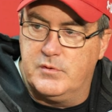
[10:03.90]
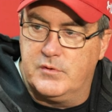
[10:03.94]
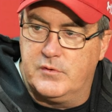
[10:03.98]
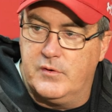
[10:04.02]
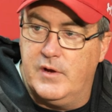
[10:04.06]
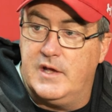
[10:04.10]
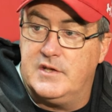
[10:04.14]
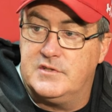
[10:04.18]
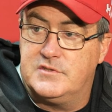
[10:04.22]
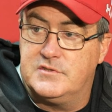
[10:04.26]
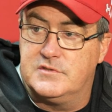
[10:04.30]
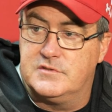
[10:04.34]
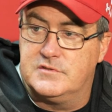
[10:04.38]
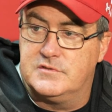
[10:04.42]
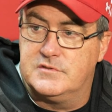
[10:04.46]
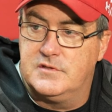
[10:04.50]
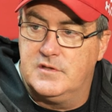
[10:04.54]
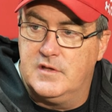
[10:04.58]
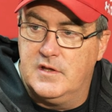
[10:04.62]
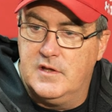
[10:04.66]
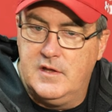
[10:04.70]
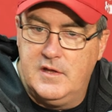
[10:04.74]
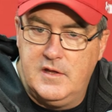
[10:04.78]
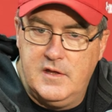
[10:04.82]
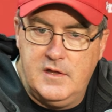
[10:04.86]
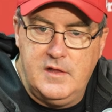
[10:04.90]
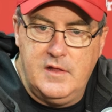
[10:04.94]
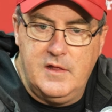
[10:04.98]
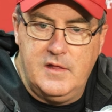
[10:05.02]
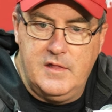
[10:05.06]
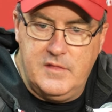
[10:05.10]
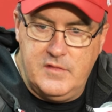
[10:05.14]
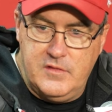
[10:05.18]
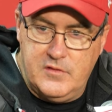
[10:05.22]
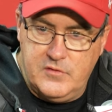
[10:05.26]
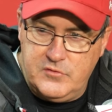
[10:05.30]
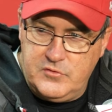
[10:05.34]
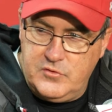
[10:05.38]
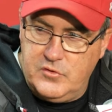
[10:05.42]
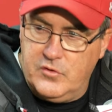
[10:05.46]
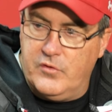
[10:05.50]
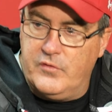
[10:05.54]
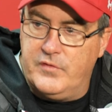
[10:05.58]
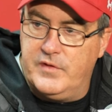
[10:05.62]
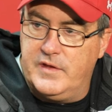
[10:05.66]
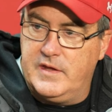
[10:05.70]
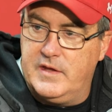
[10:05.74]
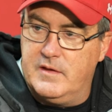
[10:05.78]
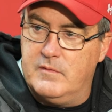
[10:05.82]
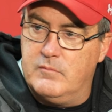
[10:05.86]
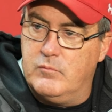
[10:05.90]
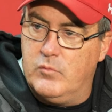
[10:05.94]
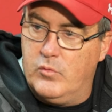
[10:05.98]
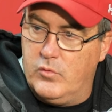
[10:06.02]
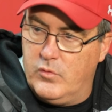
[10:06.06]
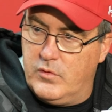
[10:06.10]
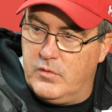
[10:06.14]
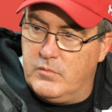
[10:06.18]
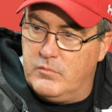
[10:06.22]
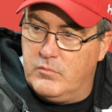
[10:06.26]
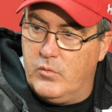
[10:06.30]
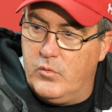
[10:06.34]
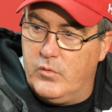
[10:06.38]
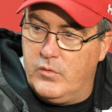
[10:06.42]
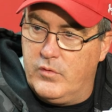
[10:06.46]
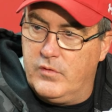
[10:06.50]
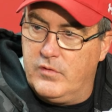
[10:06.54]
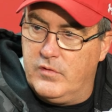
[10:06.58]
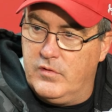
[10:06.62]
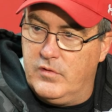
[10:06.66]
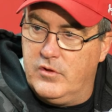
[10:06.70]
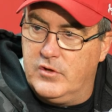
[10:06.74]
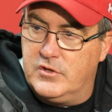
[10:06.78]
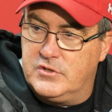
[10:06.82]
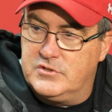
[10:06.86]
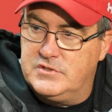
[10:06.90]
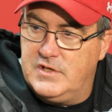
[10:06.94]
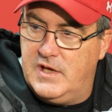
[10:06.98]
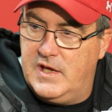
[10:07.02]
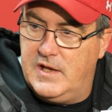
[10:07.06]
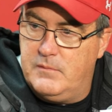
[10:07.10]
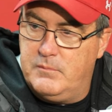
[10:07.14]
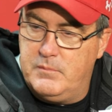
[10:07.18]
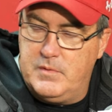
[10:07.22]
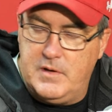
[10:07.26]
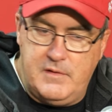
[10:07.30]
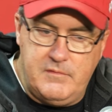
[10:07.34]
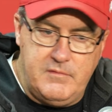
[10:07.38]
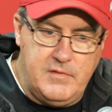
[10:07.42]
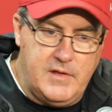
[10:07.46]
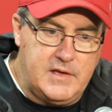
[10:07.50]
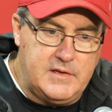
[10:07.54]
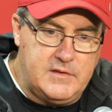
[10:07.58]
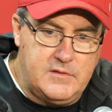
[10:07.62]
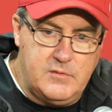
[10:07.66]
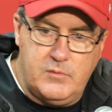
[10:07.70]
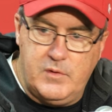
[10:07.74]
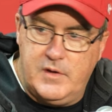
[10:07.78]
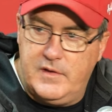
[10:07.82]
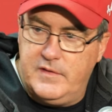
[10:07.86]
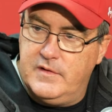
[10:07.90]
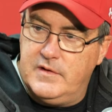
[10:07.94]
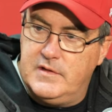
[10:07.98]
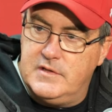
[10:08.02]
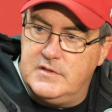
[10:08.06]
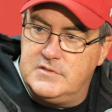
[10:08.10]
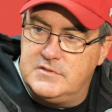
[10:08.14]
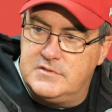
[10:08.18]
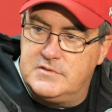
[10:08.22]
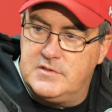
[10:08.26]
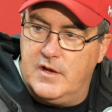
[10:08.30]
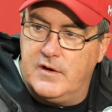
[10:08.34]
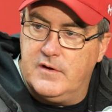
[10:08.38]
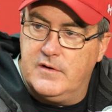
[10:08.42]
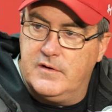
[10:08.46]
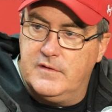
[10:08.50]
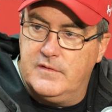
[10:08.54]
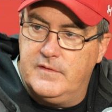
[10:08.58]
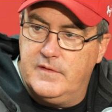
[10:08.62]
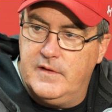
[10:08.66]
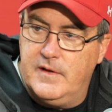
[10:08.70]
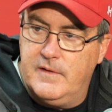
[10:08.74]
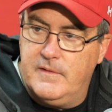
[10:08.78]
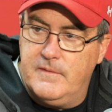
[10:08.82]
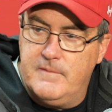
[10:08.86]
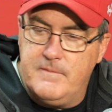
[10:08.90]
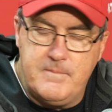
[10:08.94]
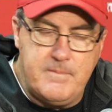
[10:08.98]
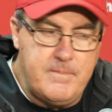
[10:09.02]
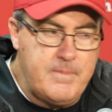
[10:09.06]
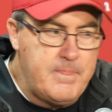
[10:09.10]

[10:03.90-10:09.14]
progresses, though, you only get more and more looks at it, but I like the way that he started there.